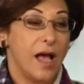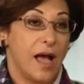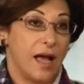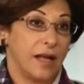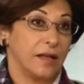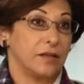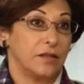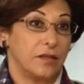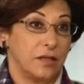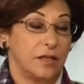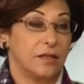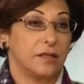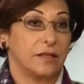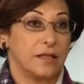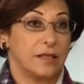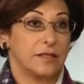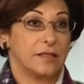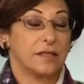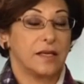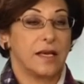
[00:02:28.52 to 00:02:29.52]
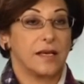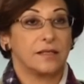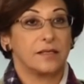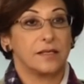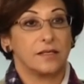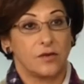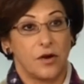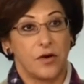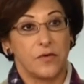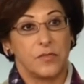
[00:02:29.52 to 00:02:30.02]
and in, in this case
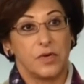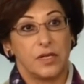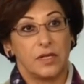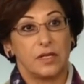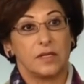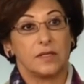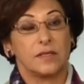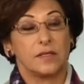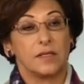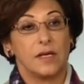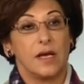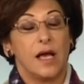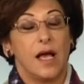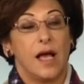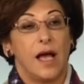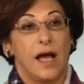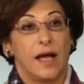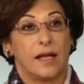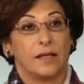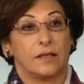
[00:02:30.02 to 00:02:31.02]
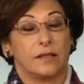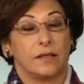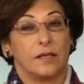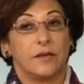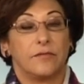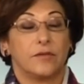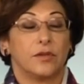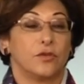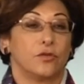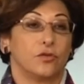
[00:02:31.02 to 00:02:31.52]
is Armenians. And
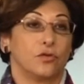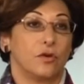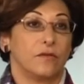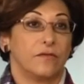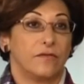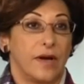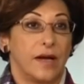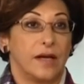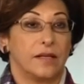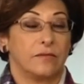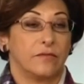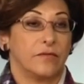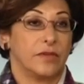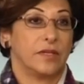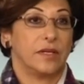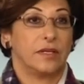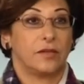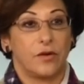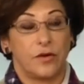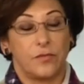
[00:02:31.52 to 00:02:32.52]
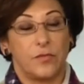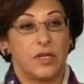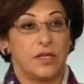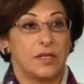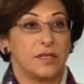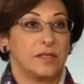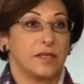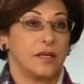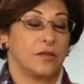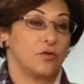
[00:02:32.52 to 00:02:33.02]
even you don't find within
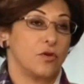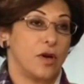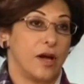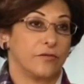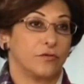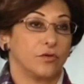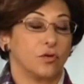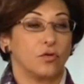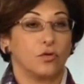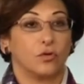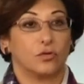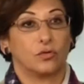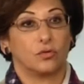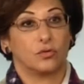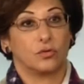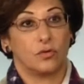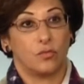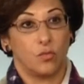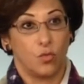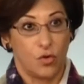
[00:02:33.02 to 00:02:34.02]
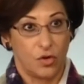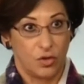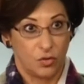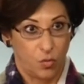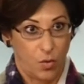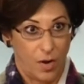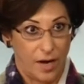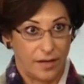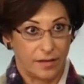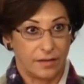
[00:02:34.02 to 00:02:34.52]
Armenians, then you have to go to the
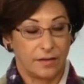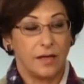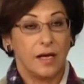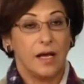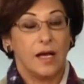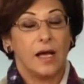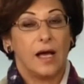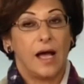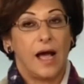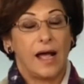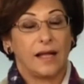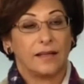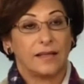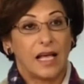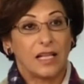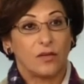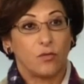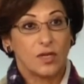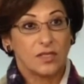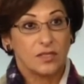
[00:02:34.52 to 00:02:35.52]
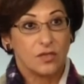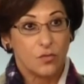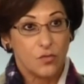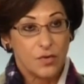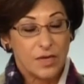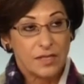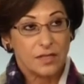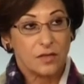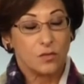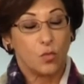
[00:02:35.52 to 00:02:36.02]
worldwide. And that was the
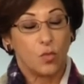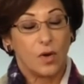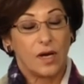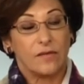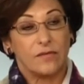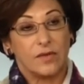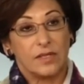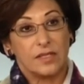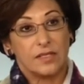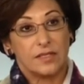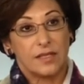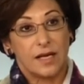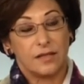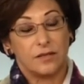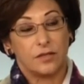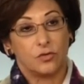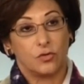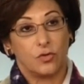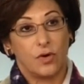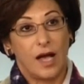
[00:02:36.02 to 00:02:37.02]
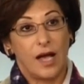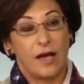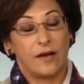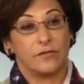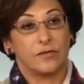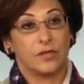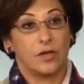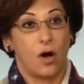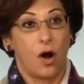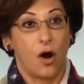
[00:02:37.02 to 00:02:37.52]
reason why we decided to
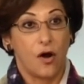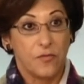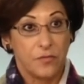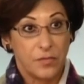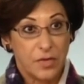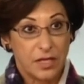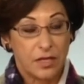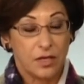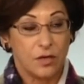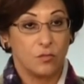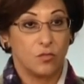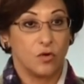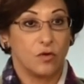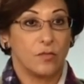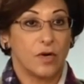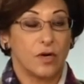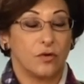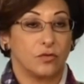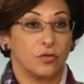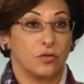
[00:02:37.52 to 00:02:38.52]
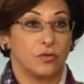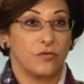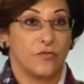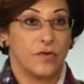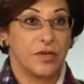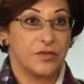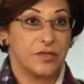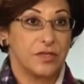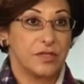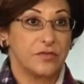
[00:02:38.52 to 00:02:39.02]
have the Armenian bone marrow donor
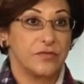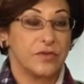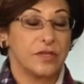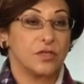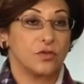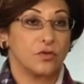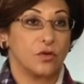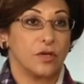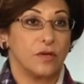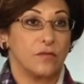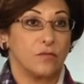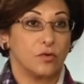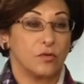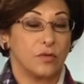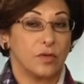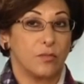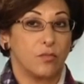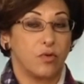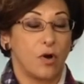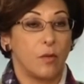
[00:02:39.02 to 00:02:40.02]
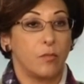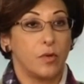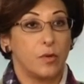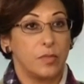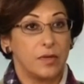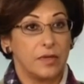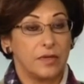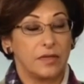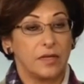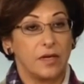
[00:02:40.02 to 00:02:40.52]
registry. So it would, the
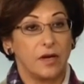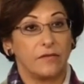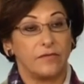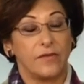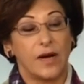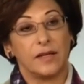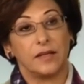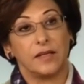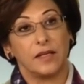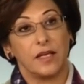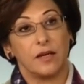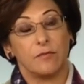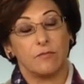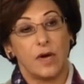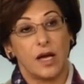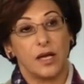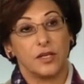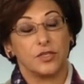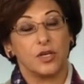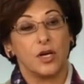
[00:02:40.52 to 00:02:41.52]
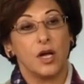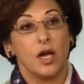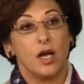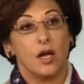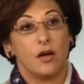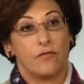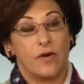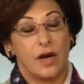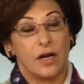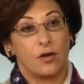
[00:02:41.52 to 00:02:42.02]
probability of finding a match
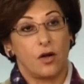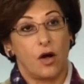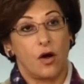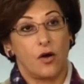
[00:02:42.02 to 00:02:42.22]
for an